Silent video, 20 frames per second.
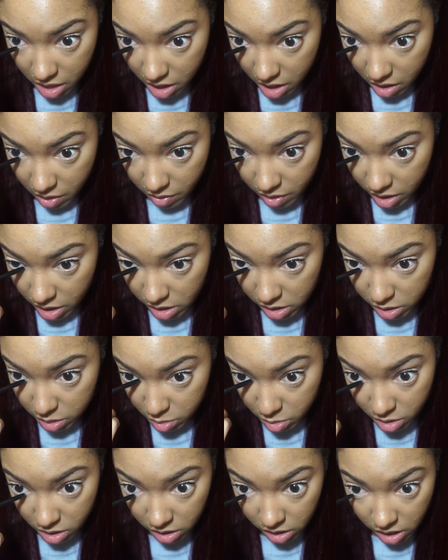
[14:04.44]
I've got
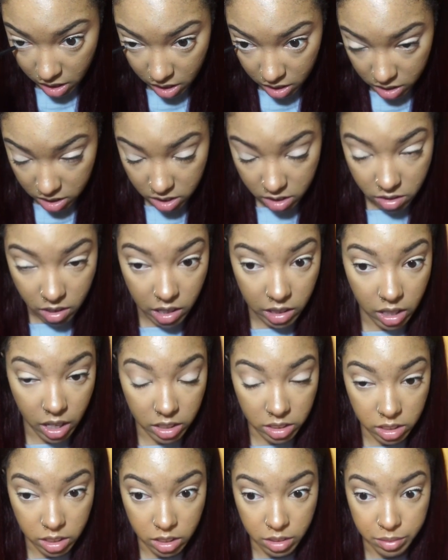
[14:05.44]
small eyes, so I
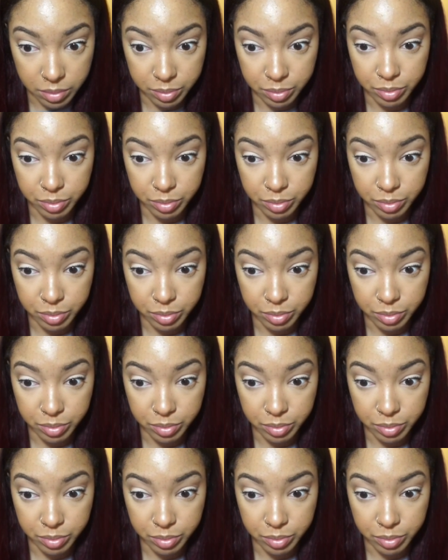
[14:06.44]
like to